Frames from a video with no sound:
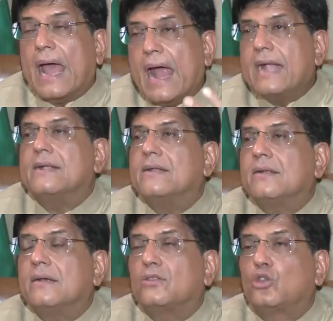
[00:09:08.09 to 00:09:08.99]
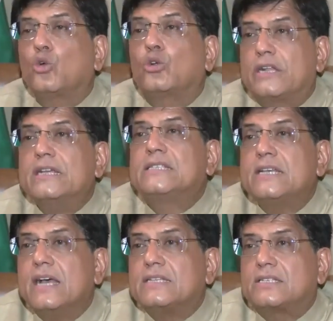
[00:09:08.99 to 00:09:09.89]
And through
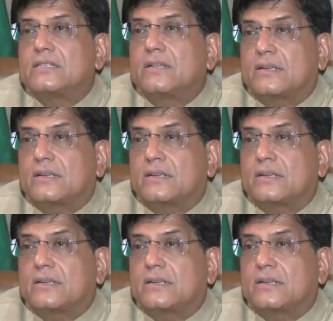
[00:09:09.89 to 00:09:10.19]
TCS,